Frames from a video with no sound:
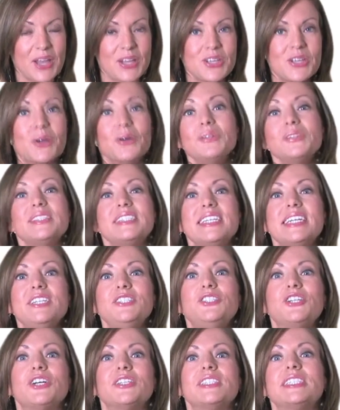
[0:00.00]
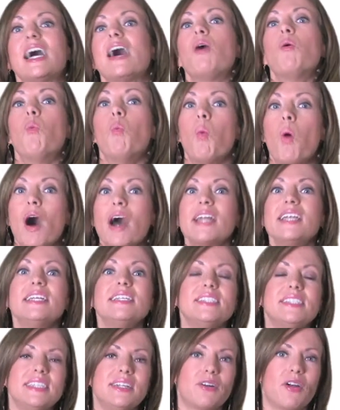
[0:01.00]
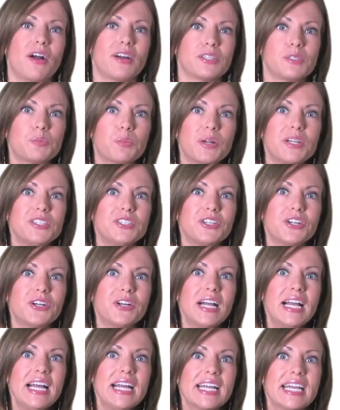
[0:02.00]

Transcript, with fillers: you'll see just how one Xerox printer